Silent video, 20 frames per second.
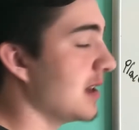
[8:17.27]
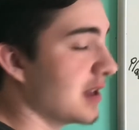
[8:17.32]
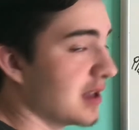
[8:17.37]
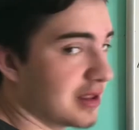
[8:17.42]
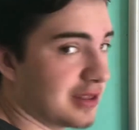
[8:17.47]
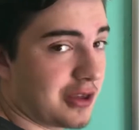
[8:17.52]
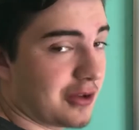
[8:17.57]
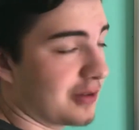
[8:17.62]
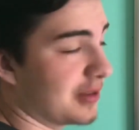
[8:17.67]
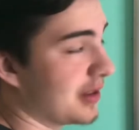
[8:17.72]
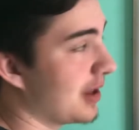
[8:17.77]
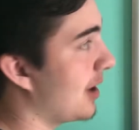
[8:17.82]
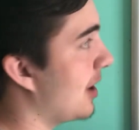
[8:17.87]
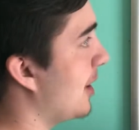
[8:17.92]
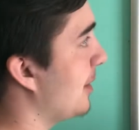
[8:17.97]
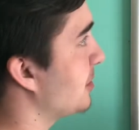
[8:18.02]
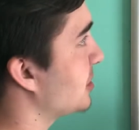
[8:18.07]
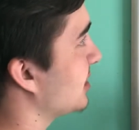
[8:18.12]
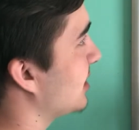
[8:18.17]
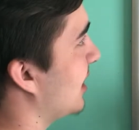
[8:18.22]
The only
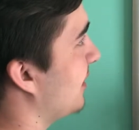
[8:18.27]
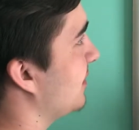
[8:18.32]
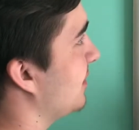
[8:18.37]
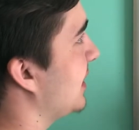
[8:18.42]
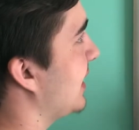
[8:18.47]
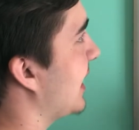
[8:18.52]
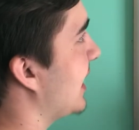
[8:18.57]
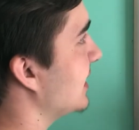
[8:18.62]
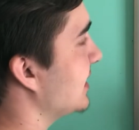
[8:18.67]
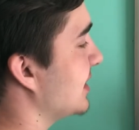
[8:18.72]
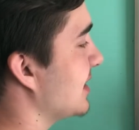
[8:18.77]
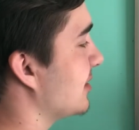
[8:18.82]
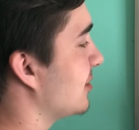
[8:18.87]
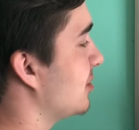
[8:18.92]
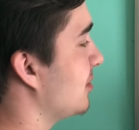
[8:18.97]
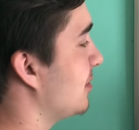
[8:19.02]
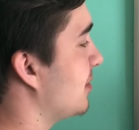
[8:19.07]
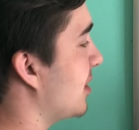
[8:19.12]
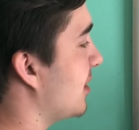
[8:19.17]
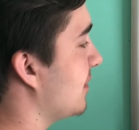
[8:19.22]
option left he has is
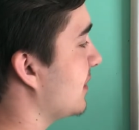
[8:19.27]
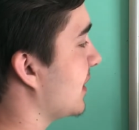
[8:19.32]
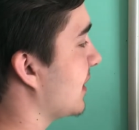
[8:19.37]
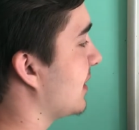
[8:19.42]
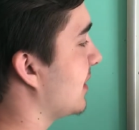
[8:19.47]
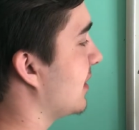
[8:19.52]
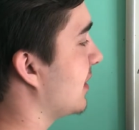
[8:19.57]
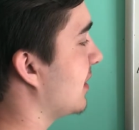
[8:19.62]
Dubrovnik.